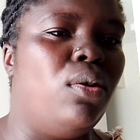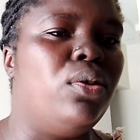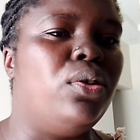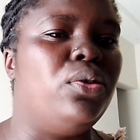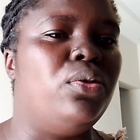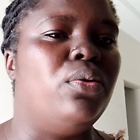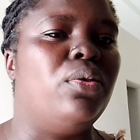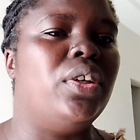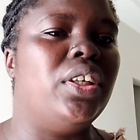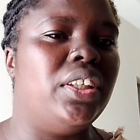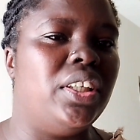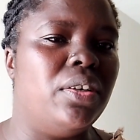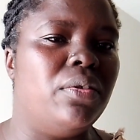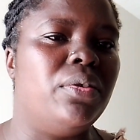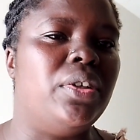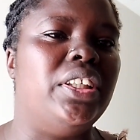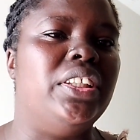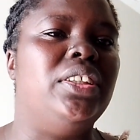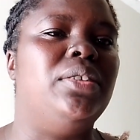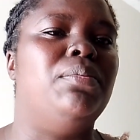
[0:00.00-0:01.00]
or you
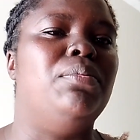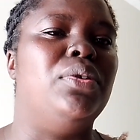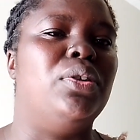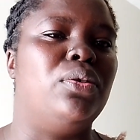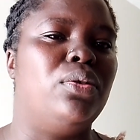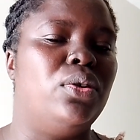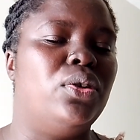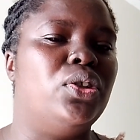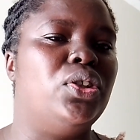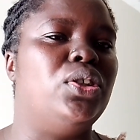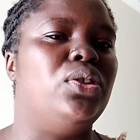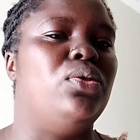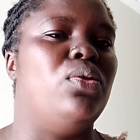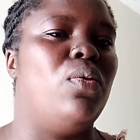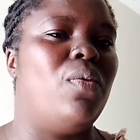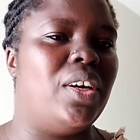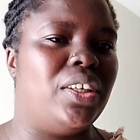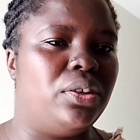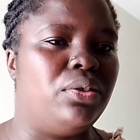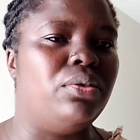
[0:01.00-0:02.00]
renew it because
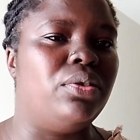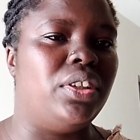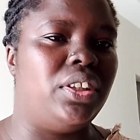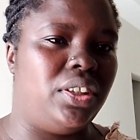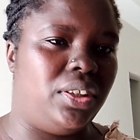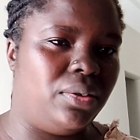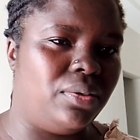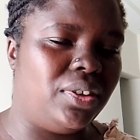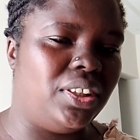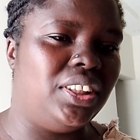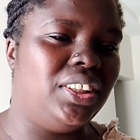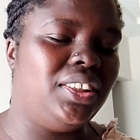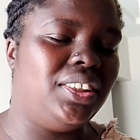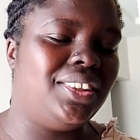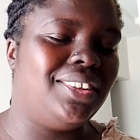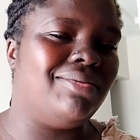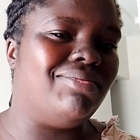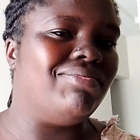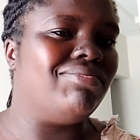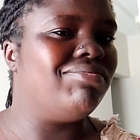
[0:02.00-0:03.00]
you want to renew
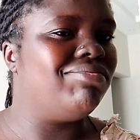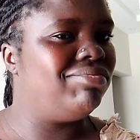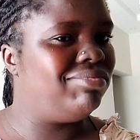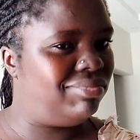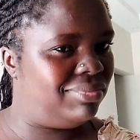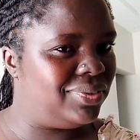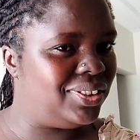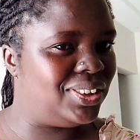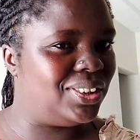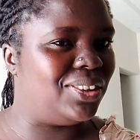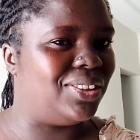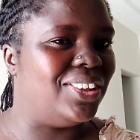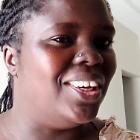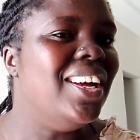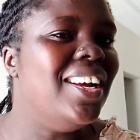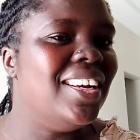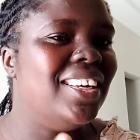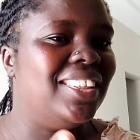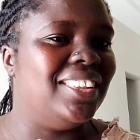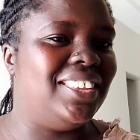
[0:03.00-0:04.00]
it? So
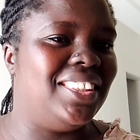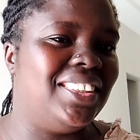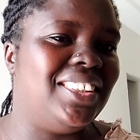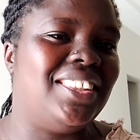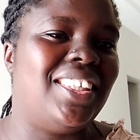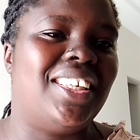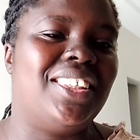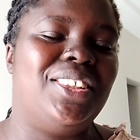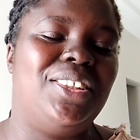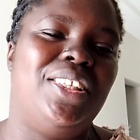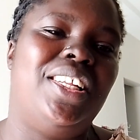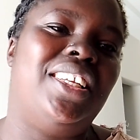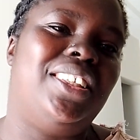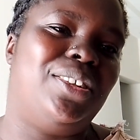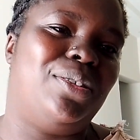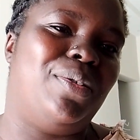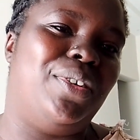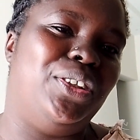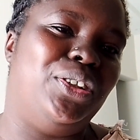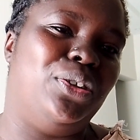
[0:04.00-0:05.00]
just ask
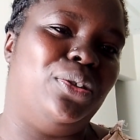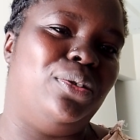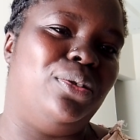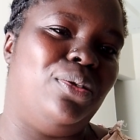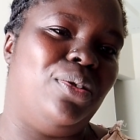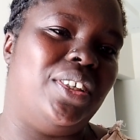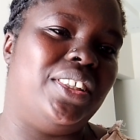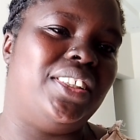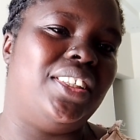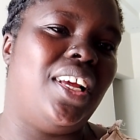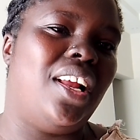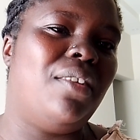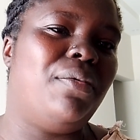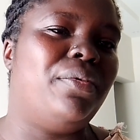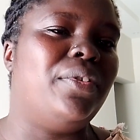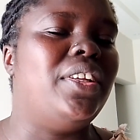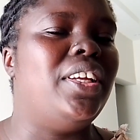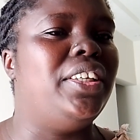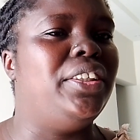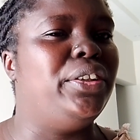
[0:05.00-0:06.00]
that question yourself,
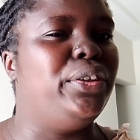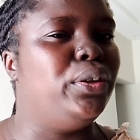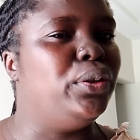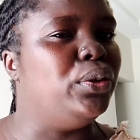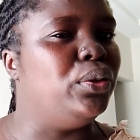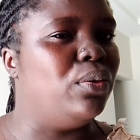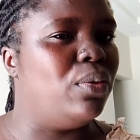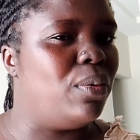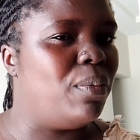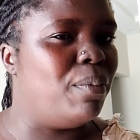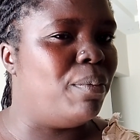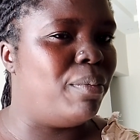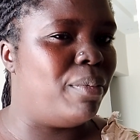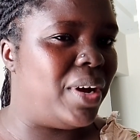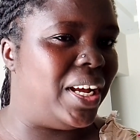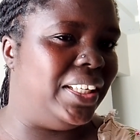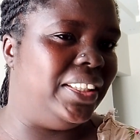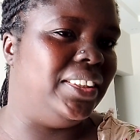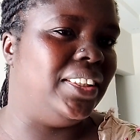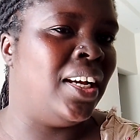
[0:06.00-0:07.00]
then you
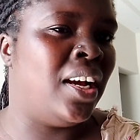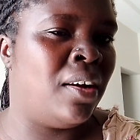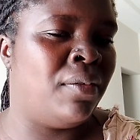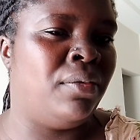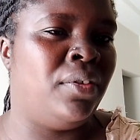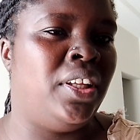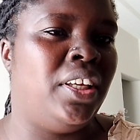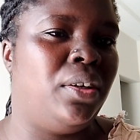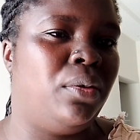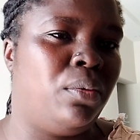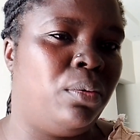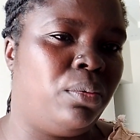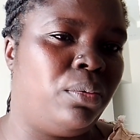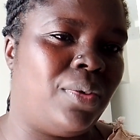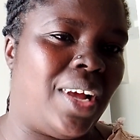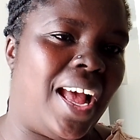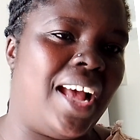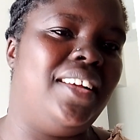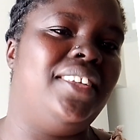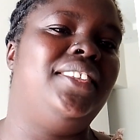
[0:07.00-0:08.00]
might have the
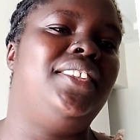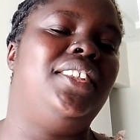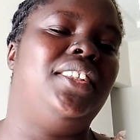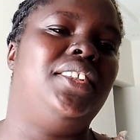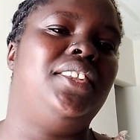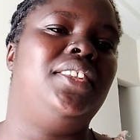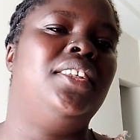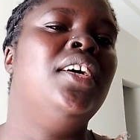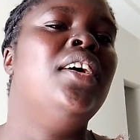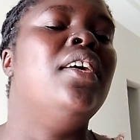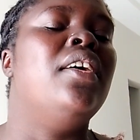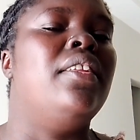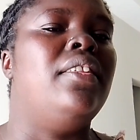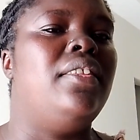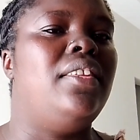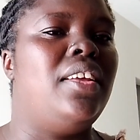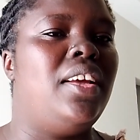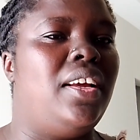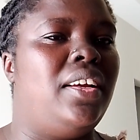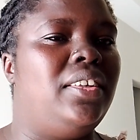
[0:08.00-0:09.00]
answers.
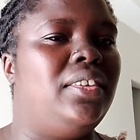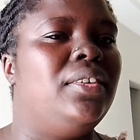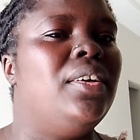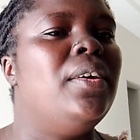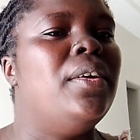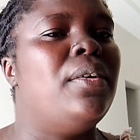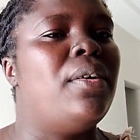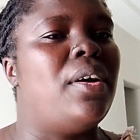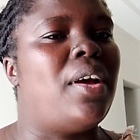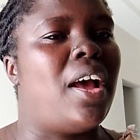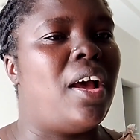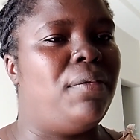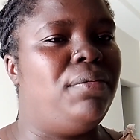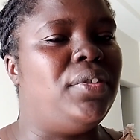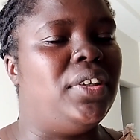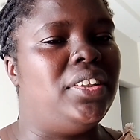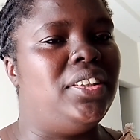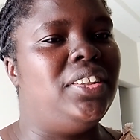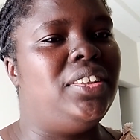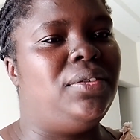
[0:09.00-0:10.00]
Then
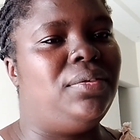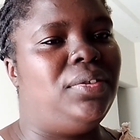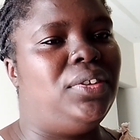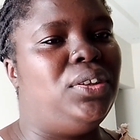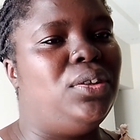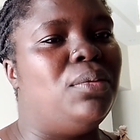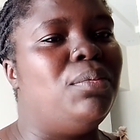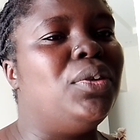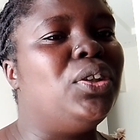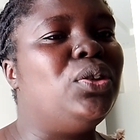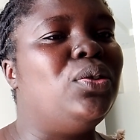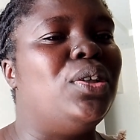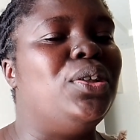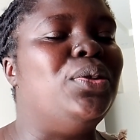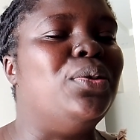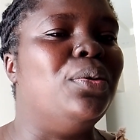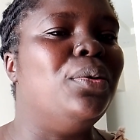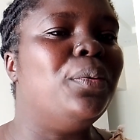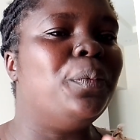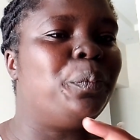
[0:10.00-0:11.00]
after this video, make sure
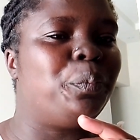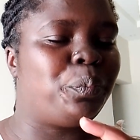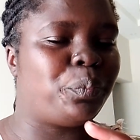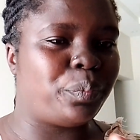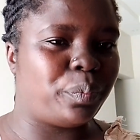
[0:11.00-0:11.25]
you